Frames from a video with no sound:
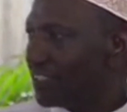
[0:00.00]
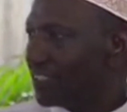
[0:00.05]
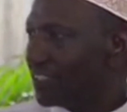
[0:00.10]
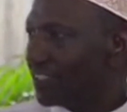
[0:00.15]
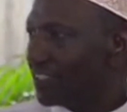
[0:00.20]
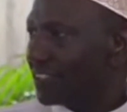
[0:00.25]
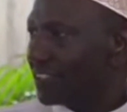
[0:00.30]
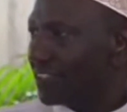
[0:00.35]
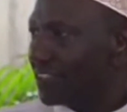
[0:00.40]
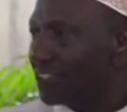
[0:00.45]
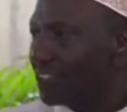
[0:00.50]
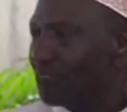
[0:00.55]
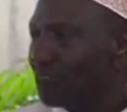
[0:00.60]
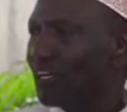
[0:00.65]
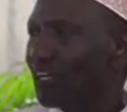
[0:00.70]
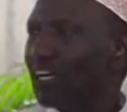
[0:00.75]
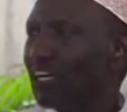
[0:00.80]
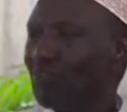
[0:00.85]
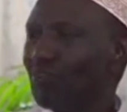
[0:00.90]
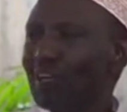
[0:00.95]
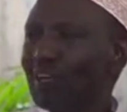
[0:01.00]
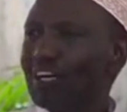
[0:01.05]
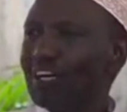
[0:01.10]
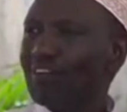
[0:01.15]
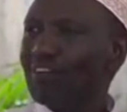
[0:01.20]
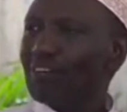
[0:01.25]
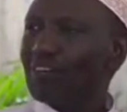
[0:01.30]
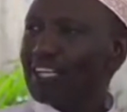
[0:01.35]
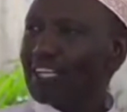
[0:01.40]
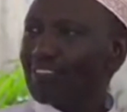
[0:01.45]
Fiwa
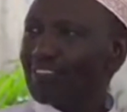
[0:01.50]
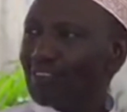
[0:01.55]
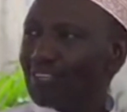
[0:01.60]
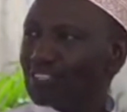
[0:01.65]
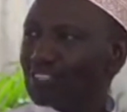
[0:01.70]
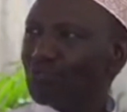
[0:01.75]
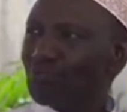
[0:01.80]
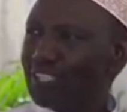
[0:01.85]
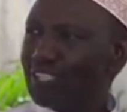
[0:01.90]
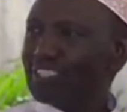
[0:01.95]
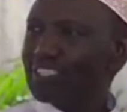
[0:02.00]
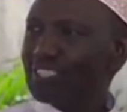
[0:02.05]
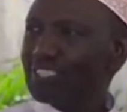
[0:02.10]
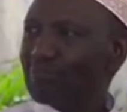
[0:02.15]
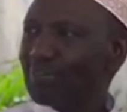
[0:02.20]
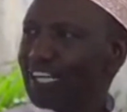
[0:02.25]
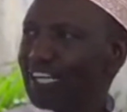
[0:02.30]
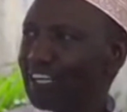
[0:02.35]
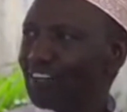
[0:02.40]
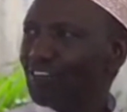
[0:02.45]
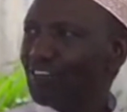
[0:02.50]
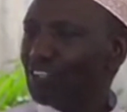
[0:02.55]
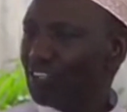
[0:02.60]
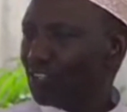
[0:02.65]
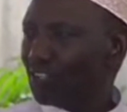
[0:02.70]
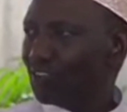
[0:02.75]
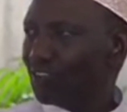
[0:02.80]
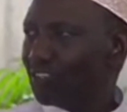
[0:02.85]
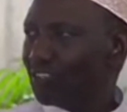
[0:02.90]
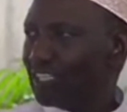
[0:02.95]
watulize maneno
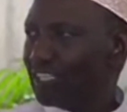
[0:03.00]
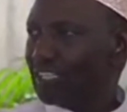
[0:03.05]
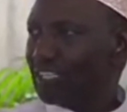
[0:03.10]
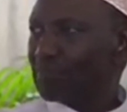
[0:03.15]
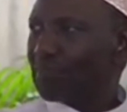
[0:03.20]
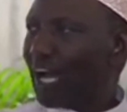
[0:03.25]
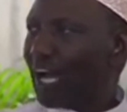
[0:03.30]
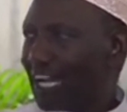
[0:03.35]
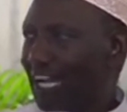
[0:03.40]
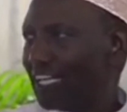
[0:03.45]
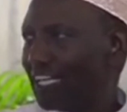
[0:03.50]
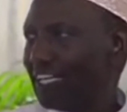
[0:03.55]
hiyo, nipange.